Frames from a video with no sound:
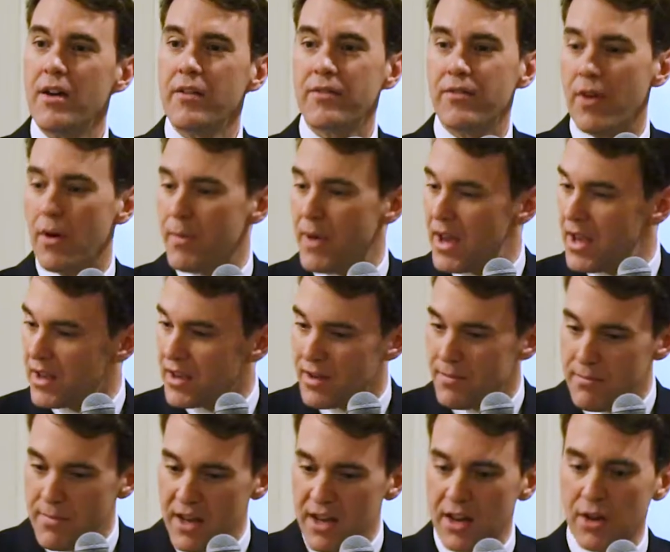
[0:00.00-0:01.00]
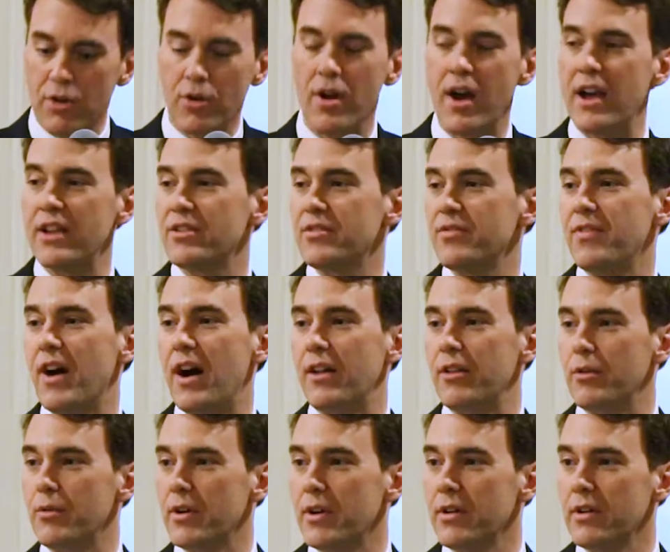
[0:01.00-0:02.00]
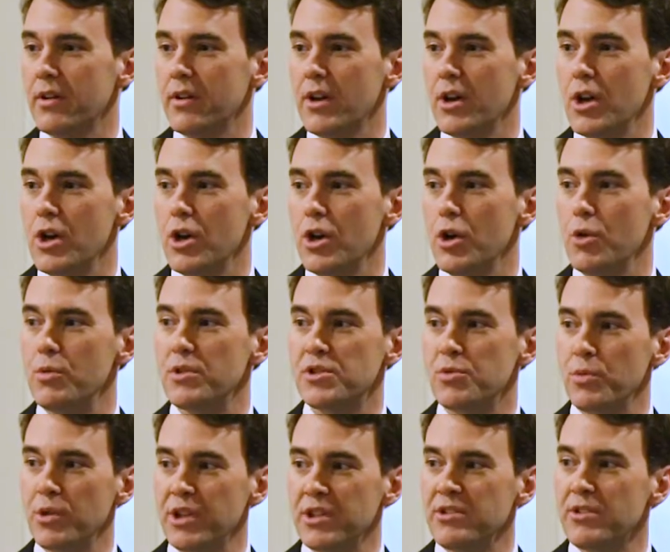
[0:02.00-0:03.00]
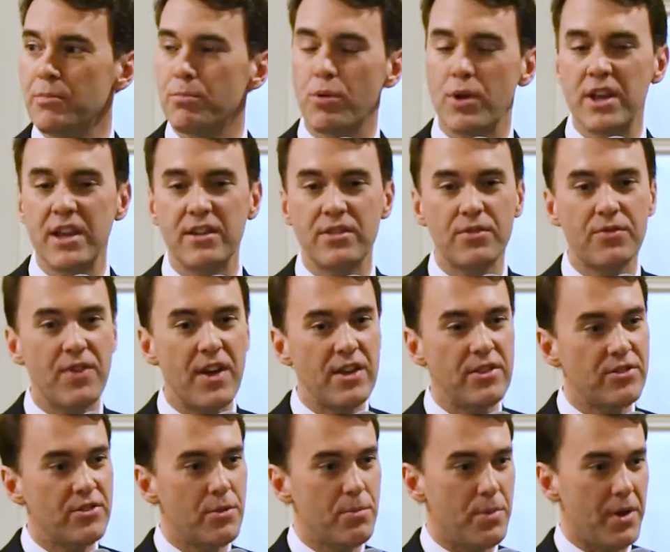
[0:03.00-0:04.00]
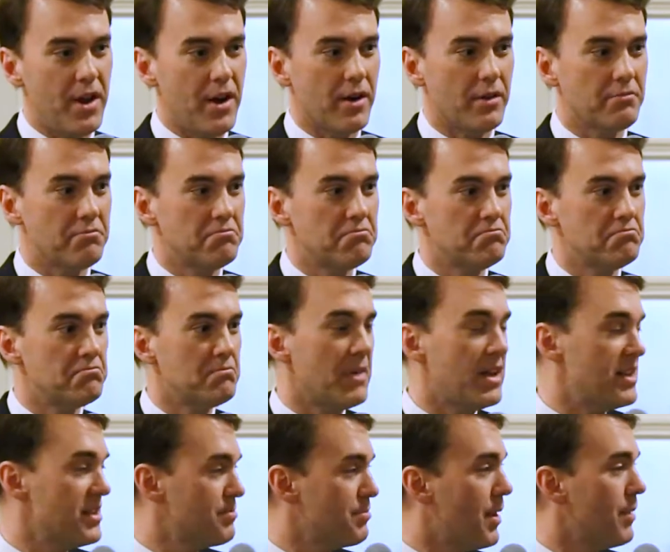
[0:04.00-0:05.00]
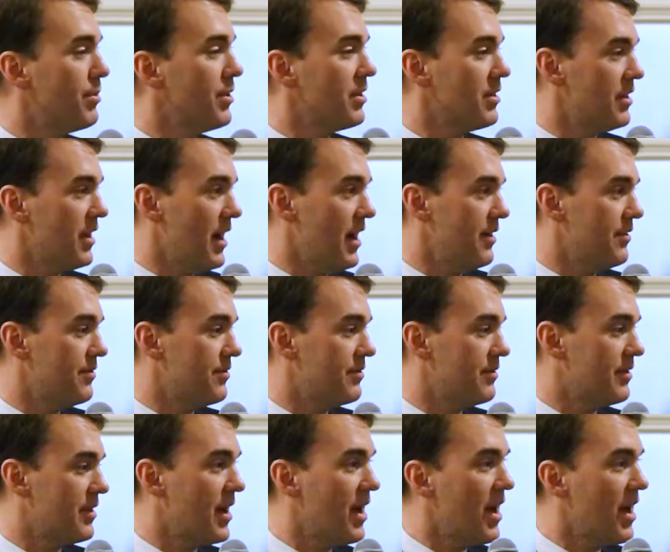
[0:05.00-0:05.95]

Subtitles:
from a committed Christ follower who is willing to bring his faith to bear in his public life.